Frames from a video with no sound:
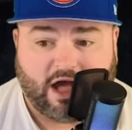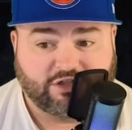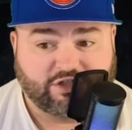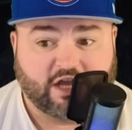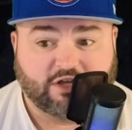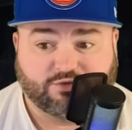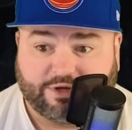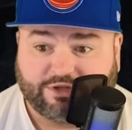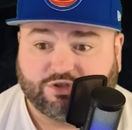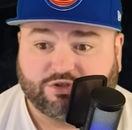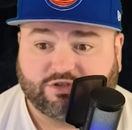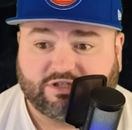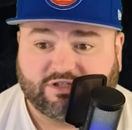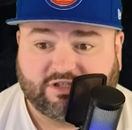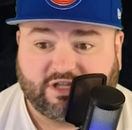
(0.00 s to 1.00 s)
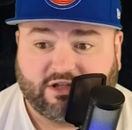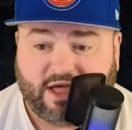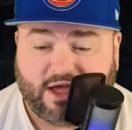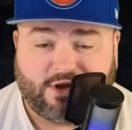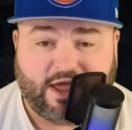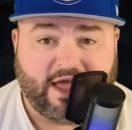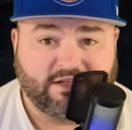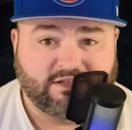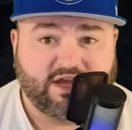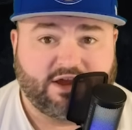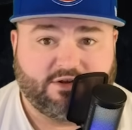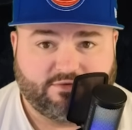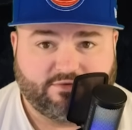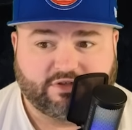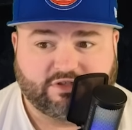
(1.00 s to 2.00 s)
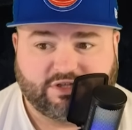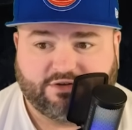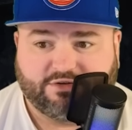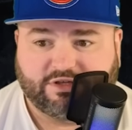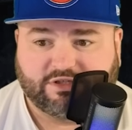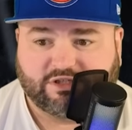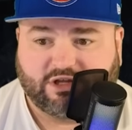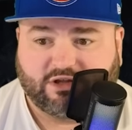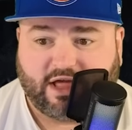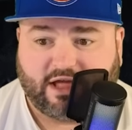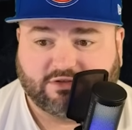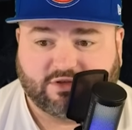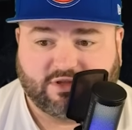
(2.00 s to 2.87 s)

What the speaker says: Josh Richardson's still out, and Terry Rozier is still out.